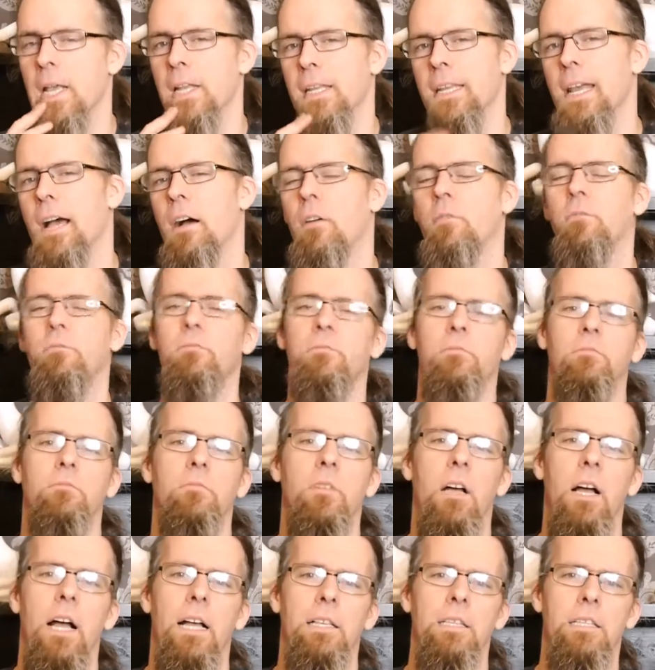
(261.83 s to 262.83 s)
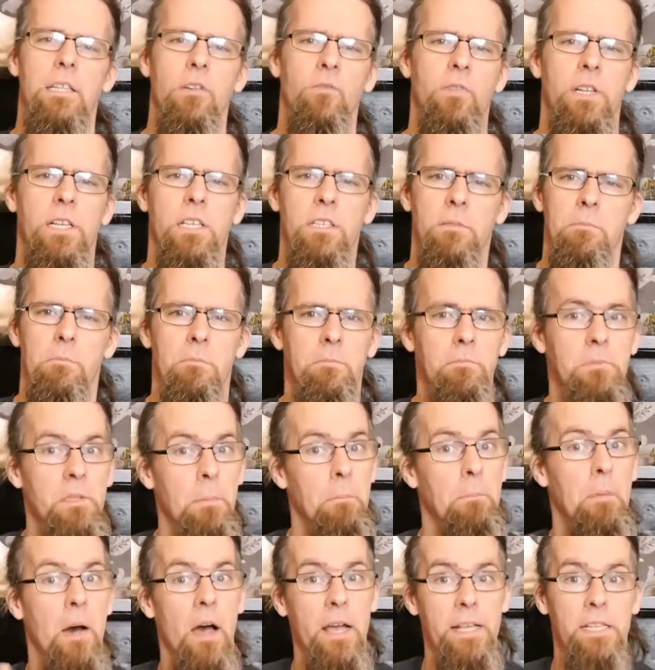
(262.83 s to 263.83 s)
Now I still need to
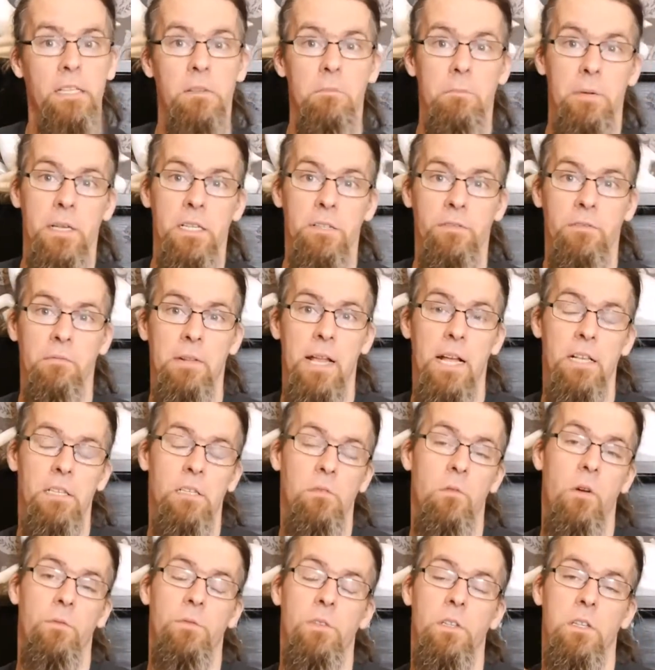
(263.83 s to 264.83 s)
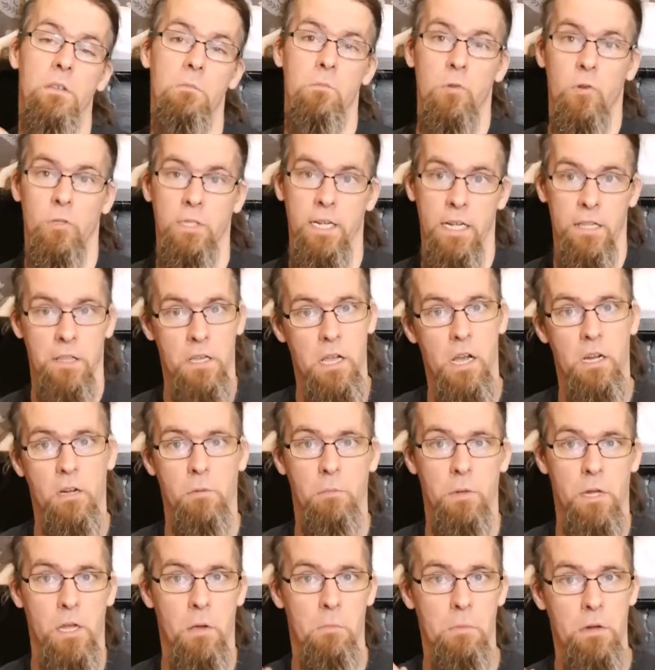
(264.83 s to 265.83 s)
buy some bits from that, so obviously more Death Guard
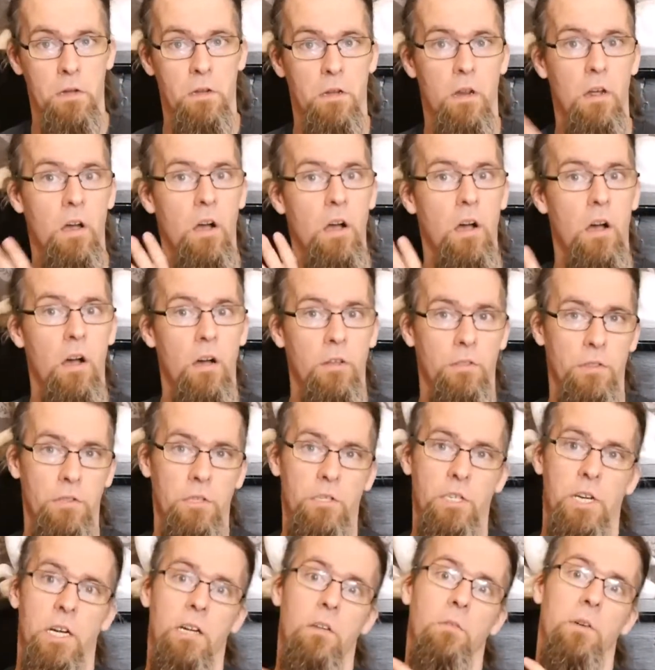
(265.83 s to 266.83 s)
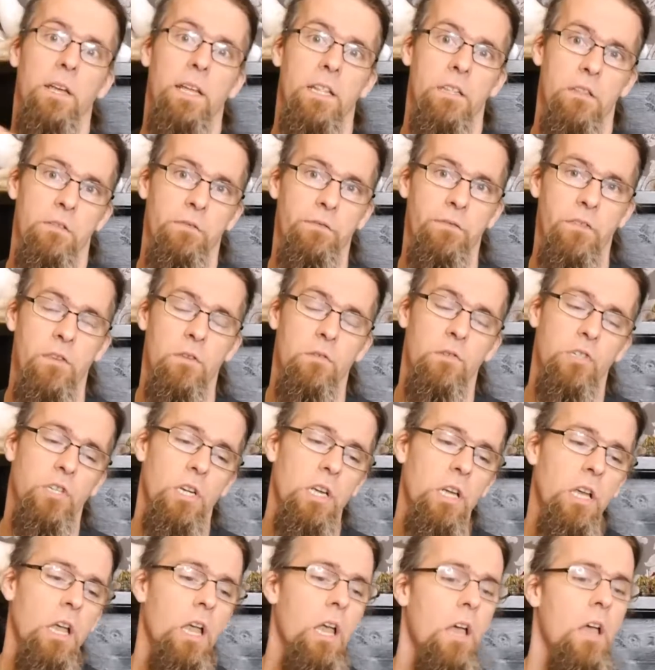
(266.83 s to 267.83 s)
will be coming on the channel in the
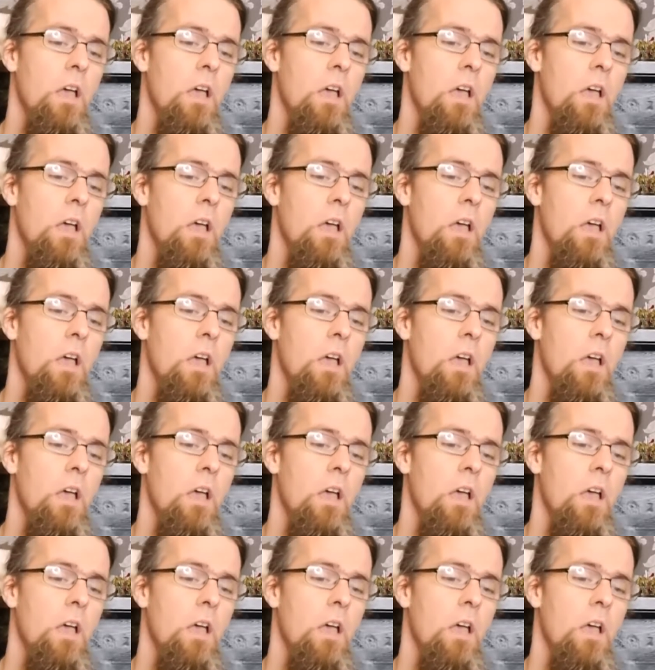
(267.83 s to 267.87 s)
future.